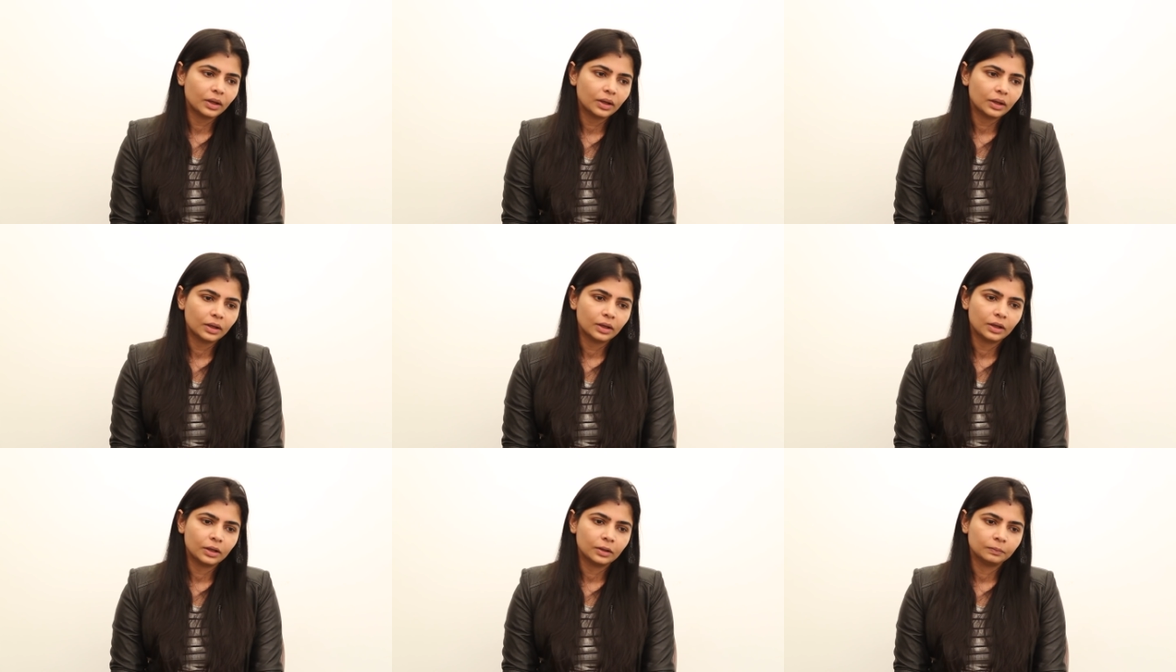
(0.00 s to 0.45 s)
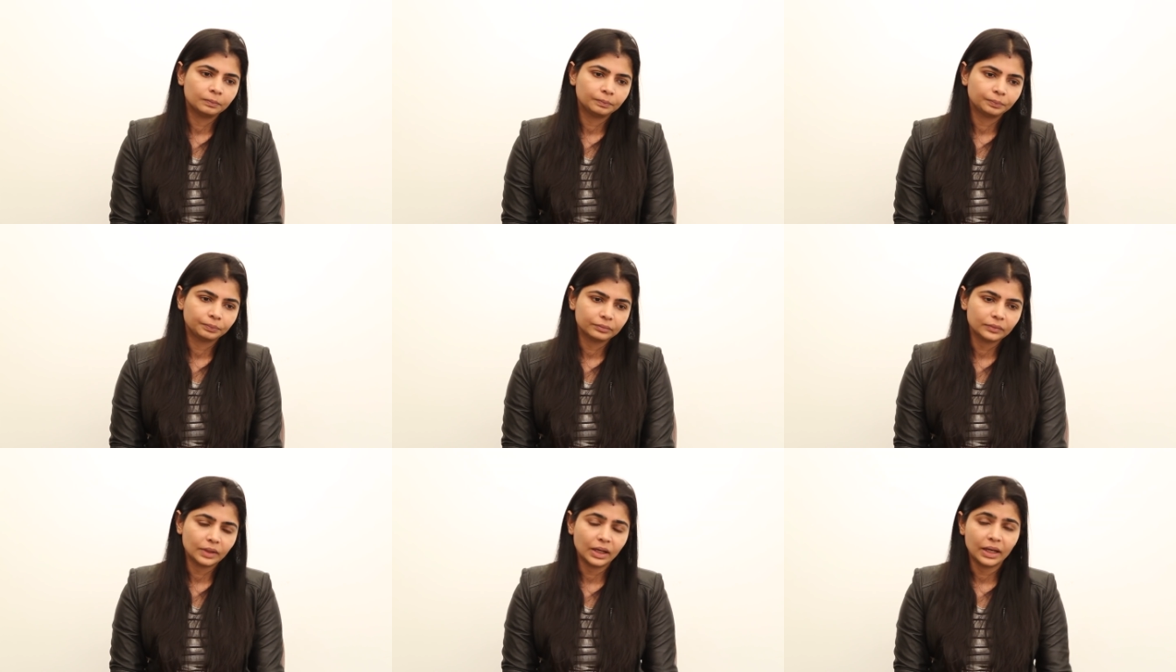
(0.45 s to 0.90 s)
Um,
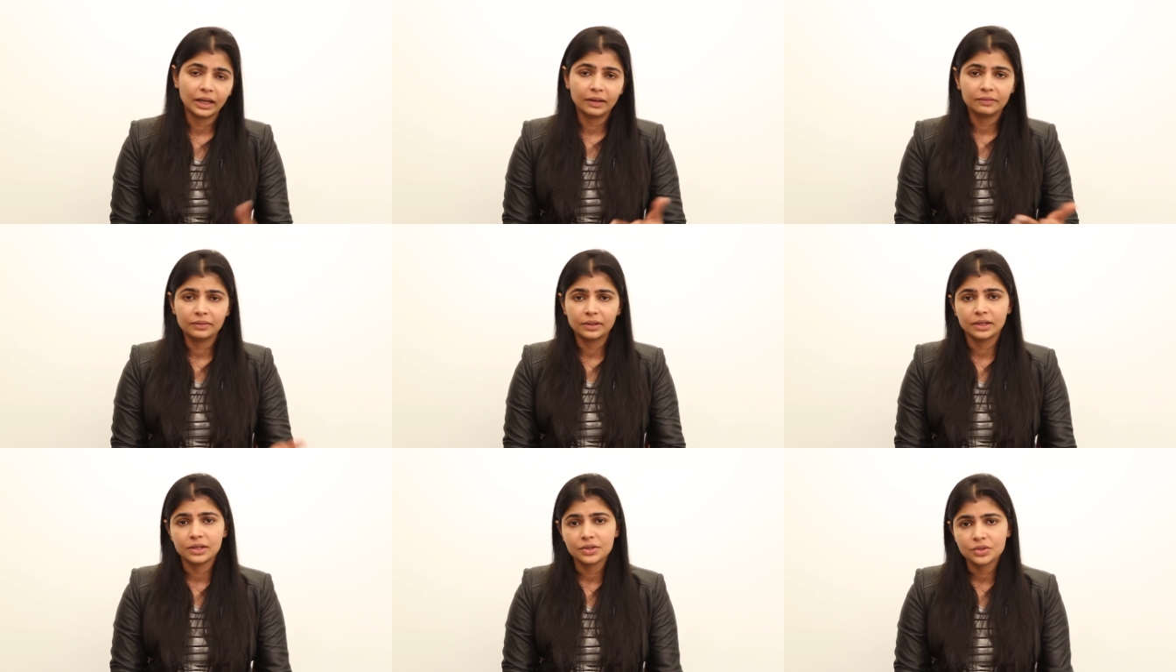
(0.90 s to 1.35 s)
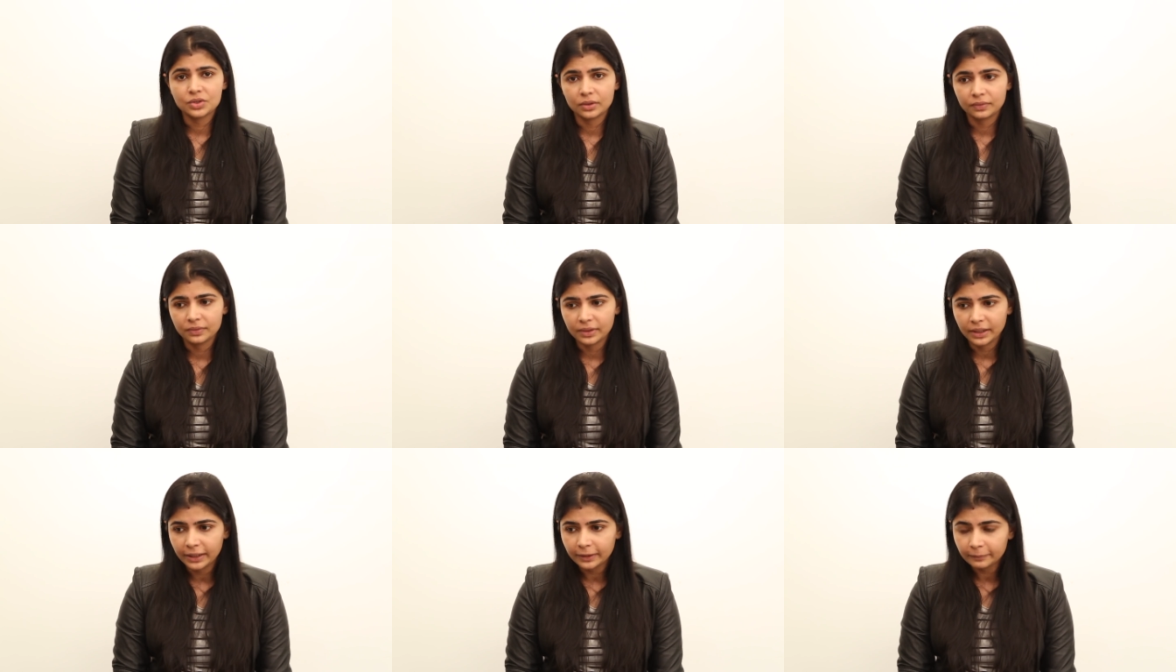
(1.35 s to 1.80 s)
I have the list
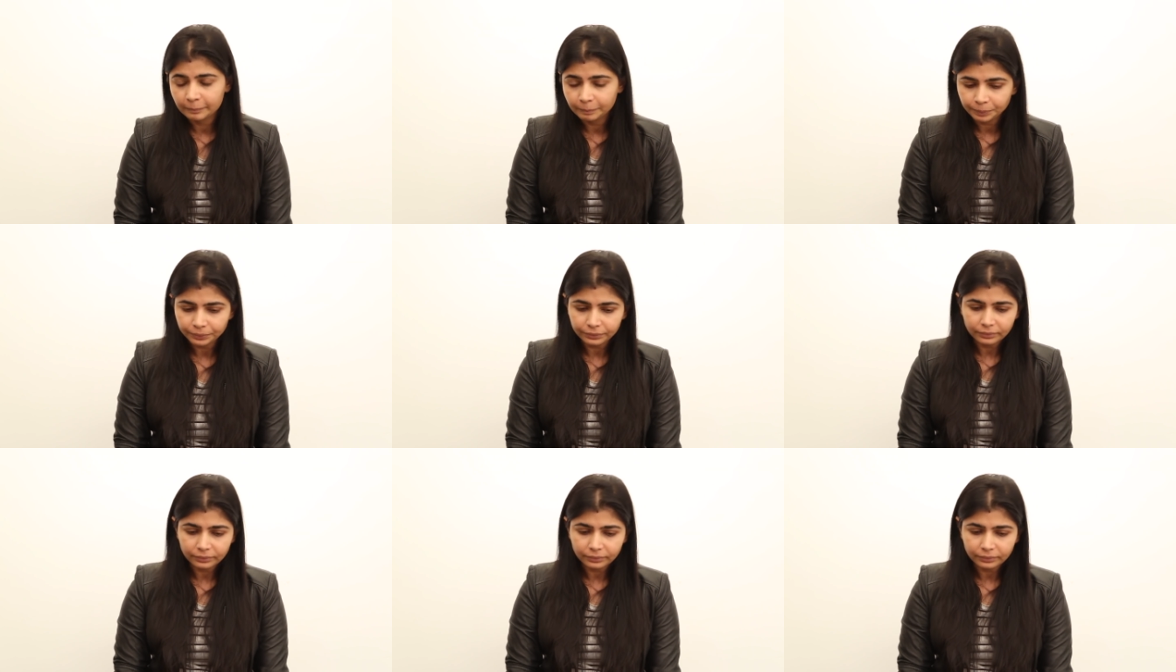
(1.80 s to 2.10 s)
of that.